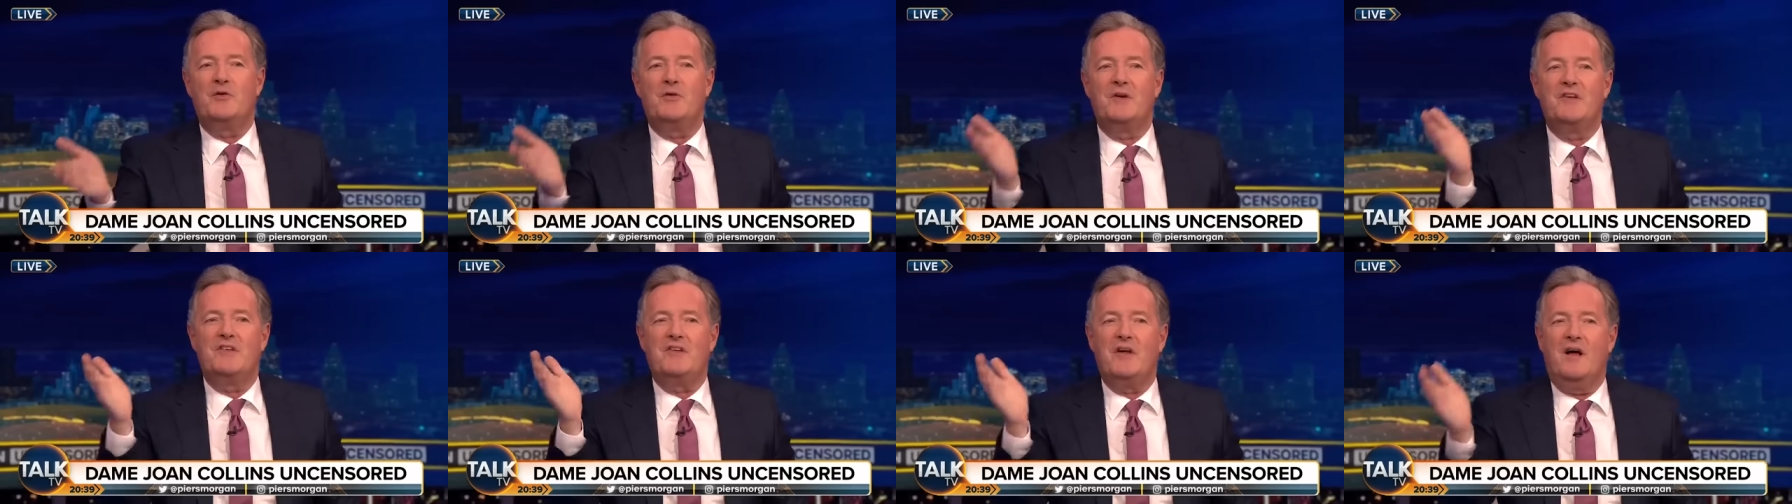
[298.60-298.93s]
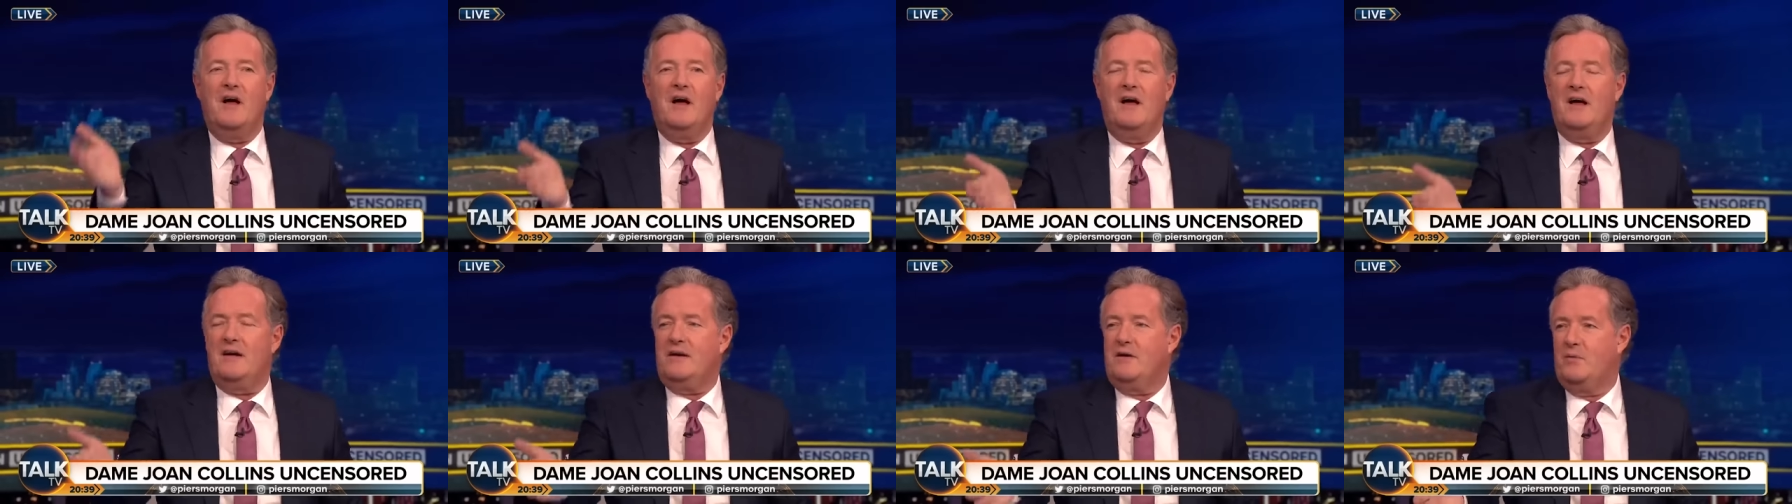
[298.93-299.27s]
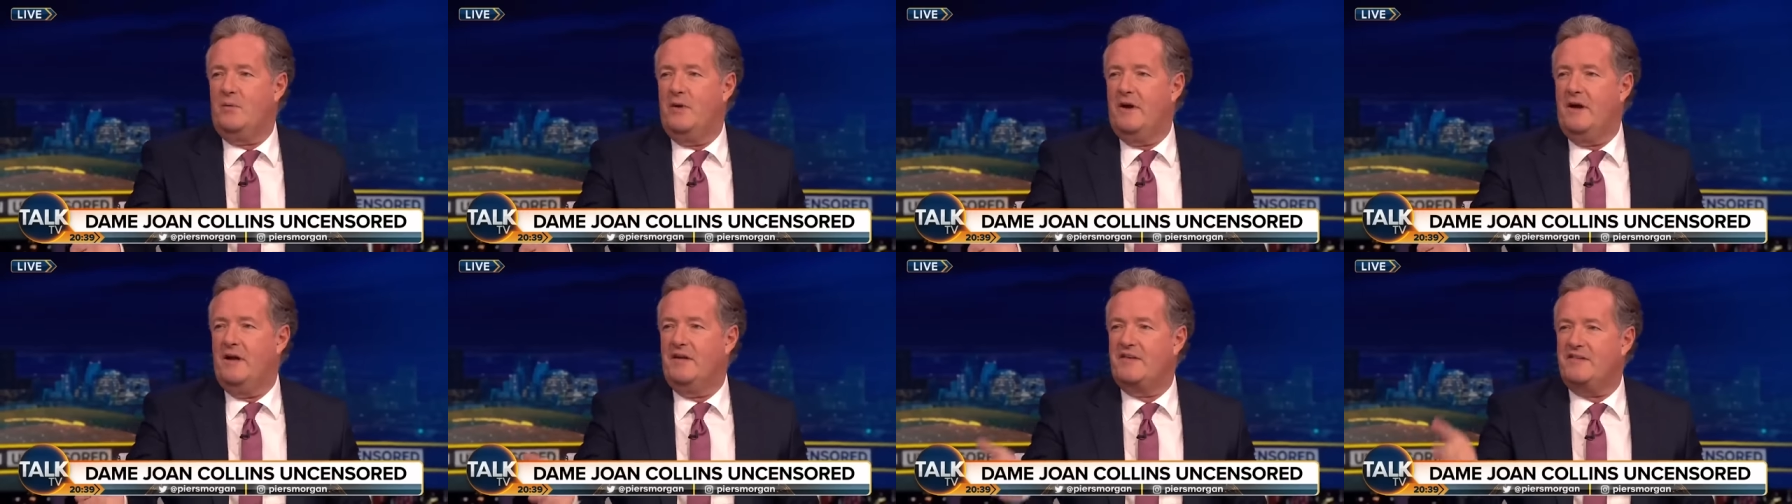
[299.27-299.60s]
entire
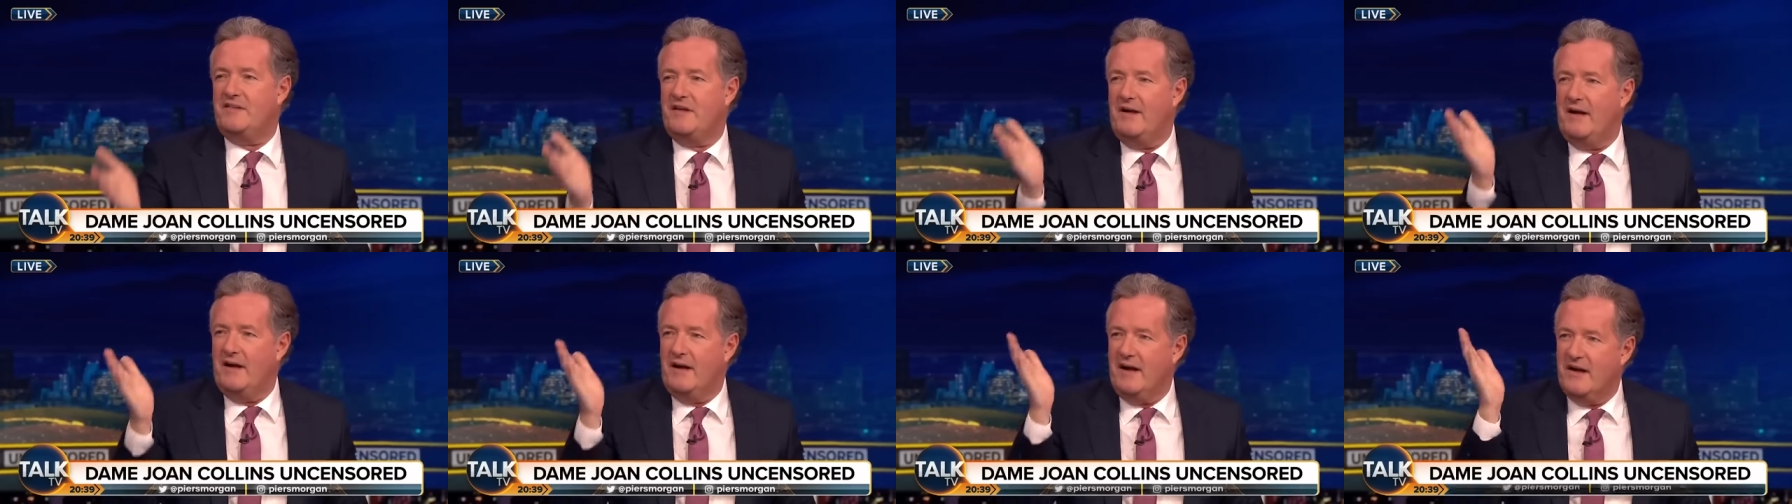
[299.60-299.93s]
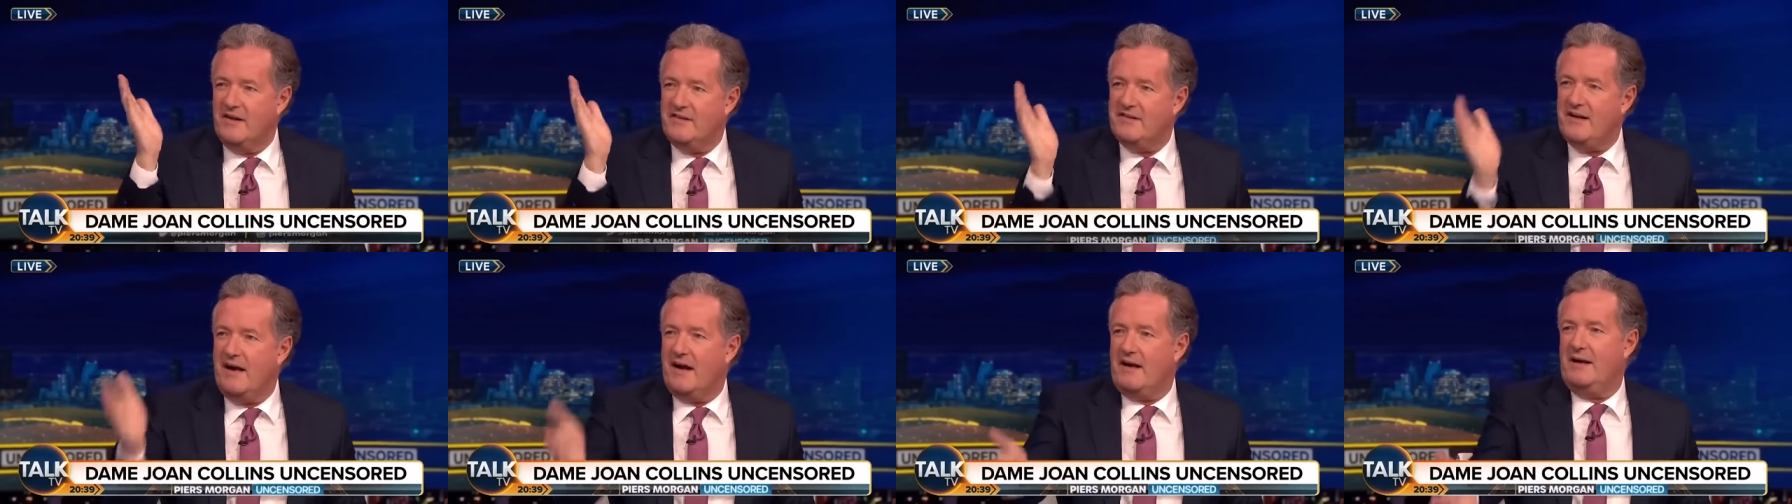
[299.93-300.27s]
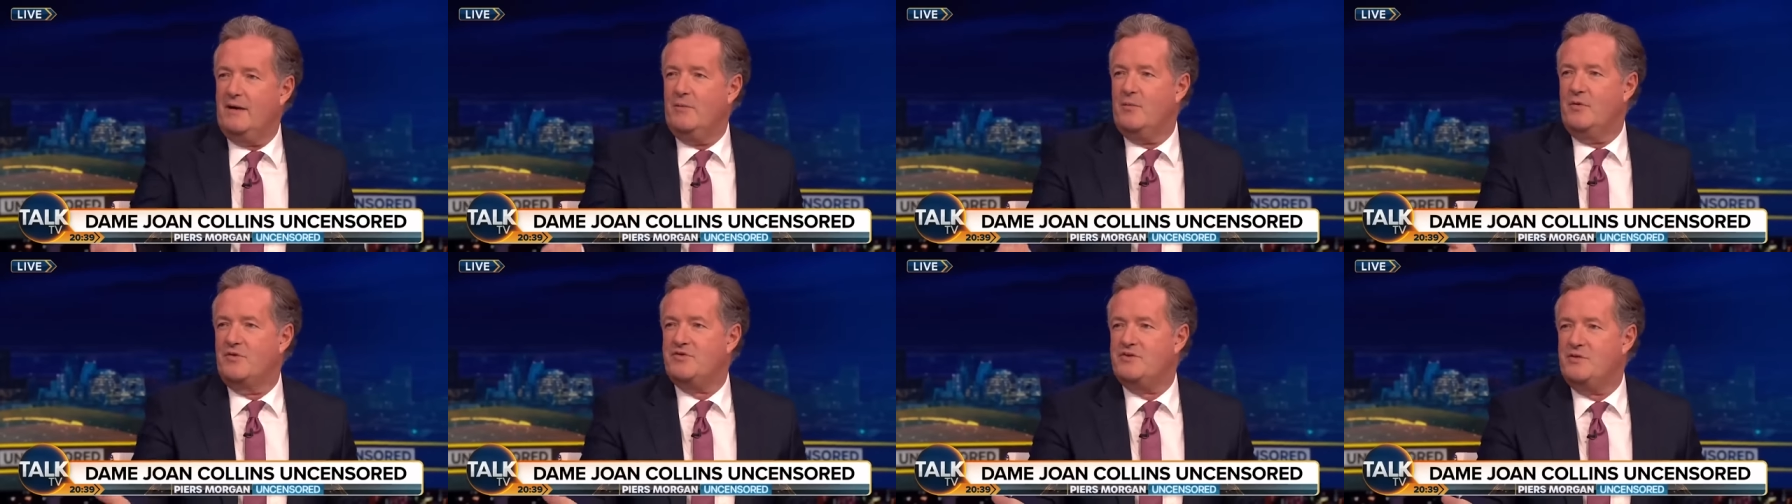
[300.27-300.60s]
career saying exactly
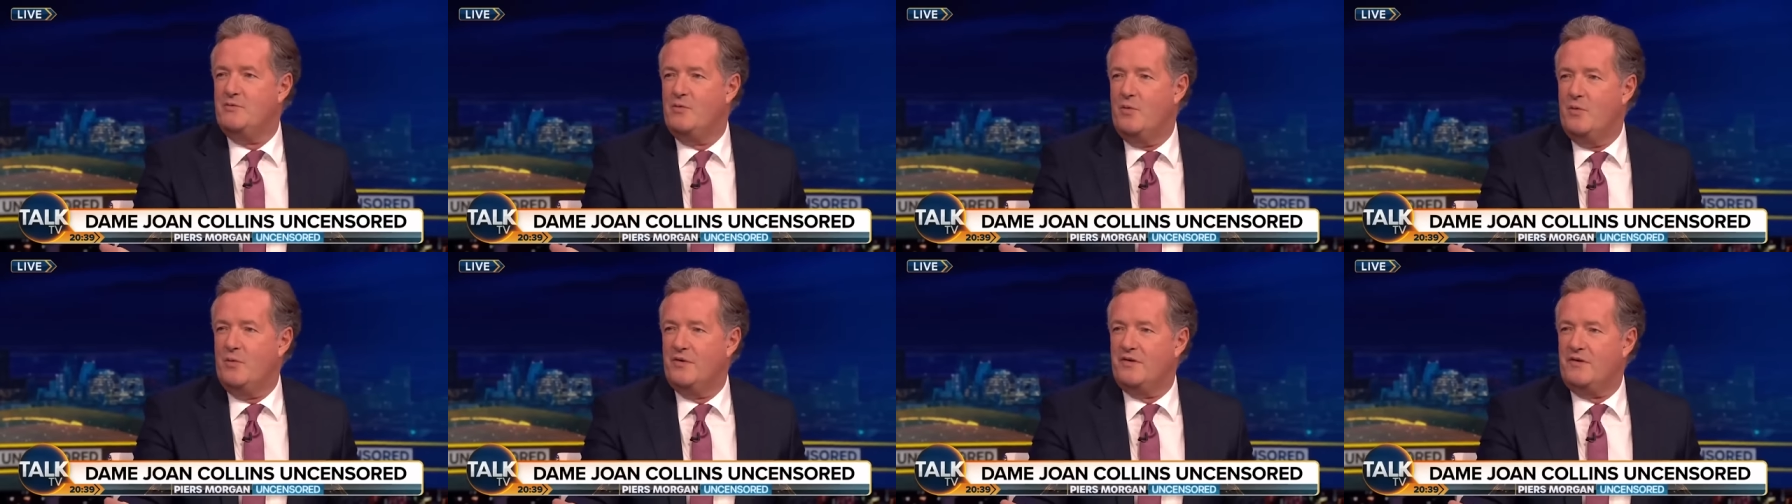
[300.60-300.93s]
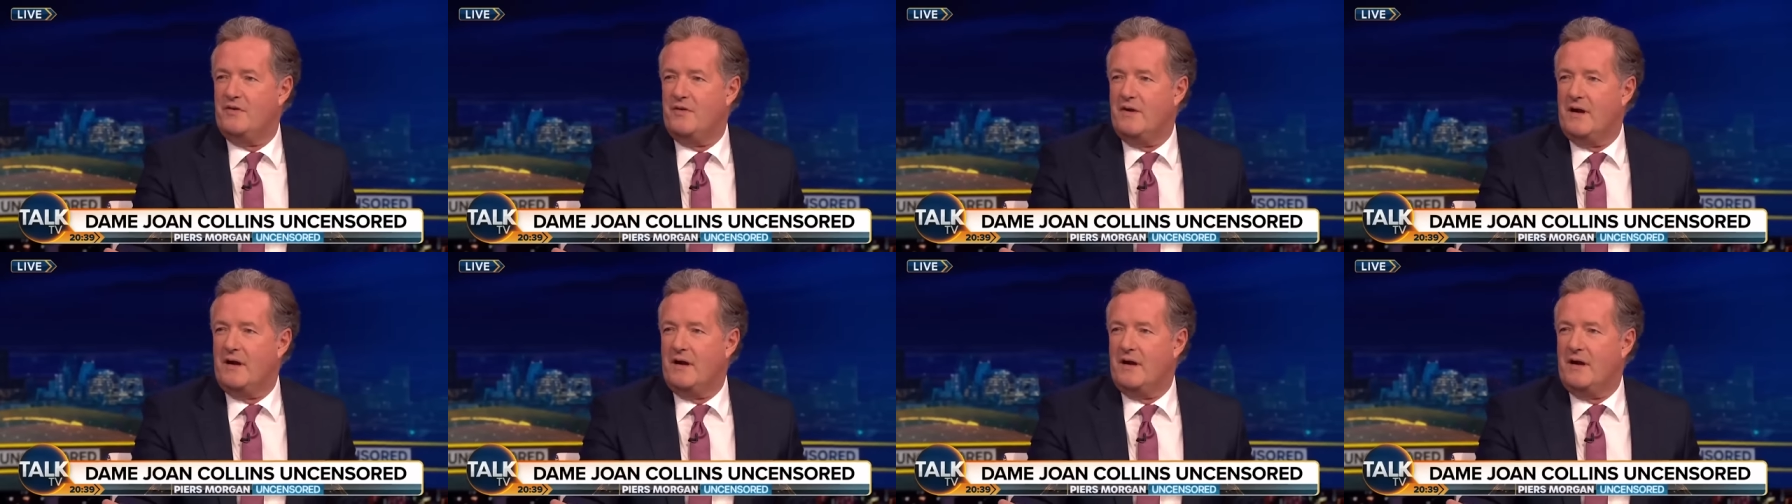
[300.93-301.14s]
what you always think.